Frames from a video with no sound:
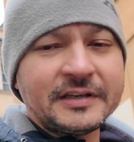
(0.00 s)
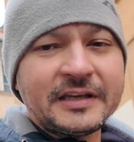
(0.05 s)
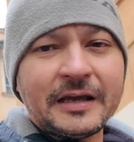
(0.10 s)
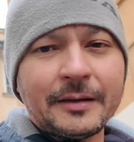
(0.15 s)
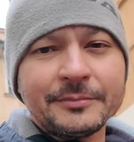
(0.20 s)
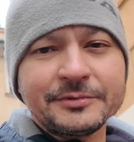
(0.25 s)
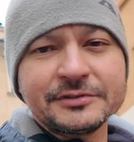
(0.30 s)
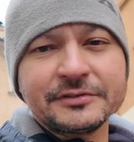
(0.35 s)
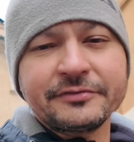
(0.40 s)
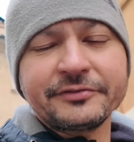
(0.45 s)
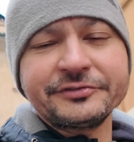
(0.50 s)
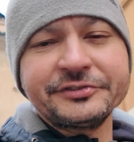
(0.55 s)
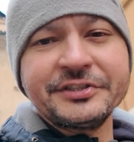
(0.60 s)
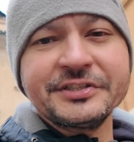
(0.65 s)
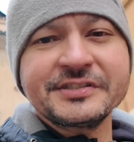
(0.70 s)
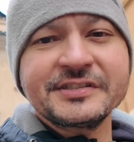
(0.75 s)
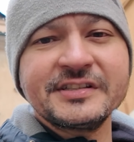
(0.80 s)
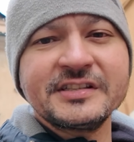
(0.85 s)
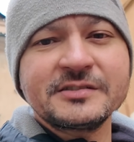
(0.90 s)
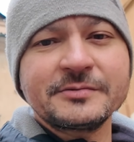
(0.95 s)
camera
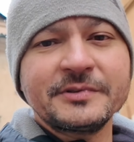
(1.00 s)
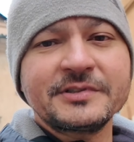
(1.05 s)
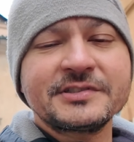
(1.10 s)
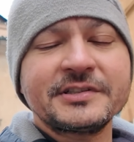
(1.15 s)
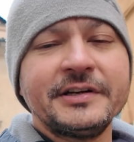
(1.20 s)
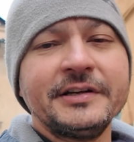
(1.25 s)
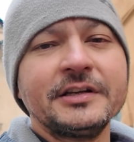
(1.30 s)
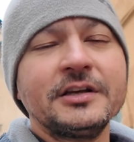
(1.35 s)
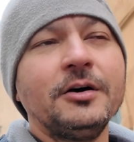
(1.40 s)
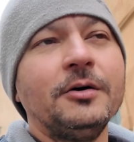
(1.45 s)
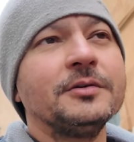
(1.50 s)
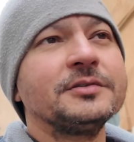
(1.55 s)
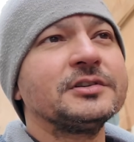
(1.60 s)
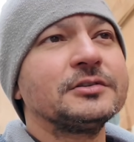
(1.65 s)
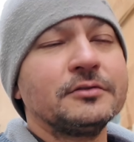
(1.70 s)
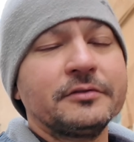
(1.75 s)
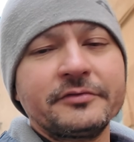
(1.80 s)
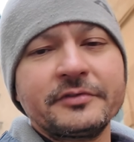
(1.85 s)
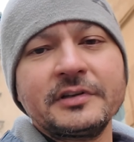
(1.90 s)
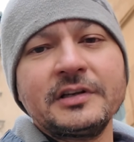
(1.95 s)
freezes which I
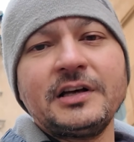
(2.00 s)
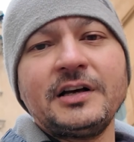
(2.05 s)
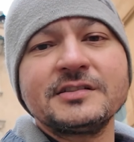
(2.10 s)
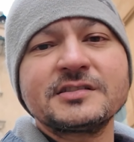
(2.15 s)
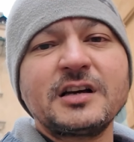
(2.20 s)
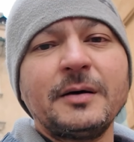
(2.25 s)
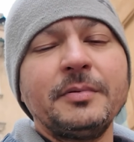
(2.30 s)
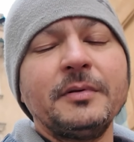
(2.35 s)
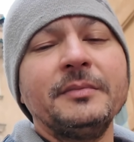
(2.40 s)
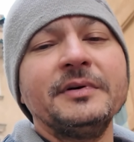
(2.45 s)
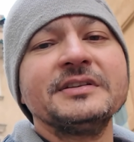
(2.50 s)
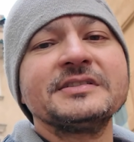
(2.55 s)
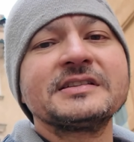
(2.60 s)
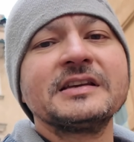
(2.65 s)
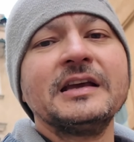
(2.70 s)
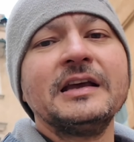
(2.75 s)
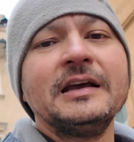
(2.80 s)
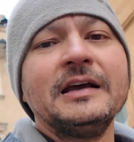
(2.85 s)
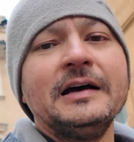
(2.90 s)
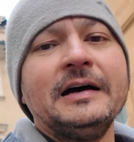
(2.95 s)
encountered over the last couple of months,
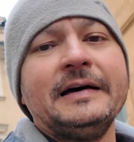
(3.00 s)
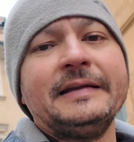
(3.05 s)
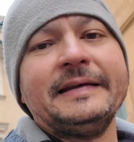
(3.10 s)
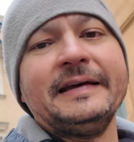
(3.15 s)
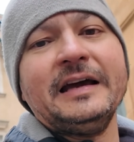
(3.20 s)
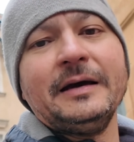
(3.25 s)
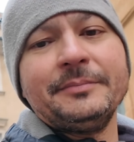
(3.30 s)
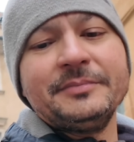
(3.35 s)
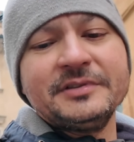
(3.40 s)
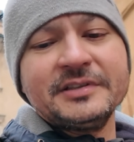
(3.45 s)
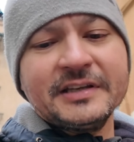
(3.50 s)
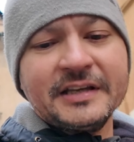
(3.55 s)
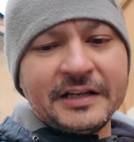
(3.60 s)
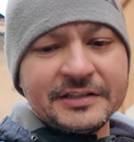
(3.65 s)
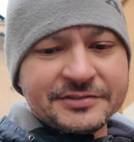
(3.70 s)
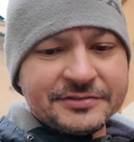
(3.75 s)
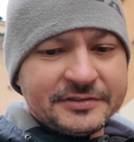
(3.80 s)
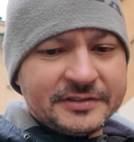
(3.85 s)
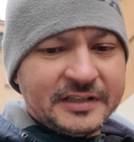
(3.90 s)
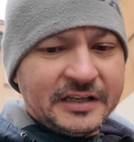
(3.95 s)
and I happened to
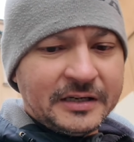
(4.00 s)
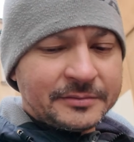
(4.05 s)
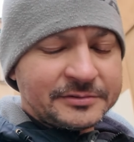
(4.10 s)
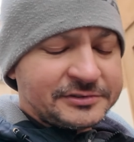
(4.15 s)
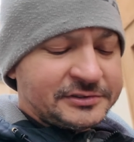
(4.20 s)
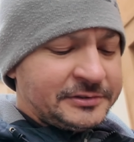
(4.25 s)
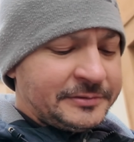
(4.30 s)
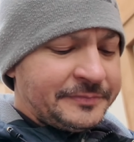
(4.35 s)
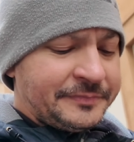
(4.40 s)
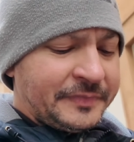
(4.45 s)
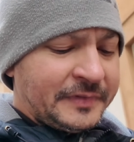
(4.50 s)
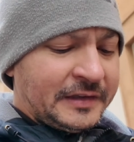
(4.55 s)
catch on camera,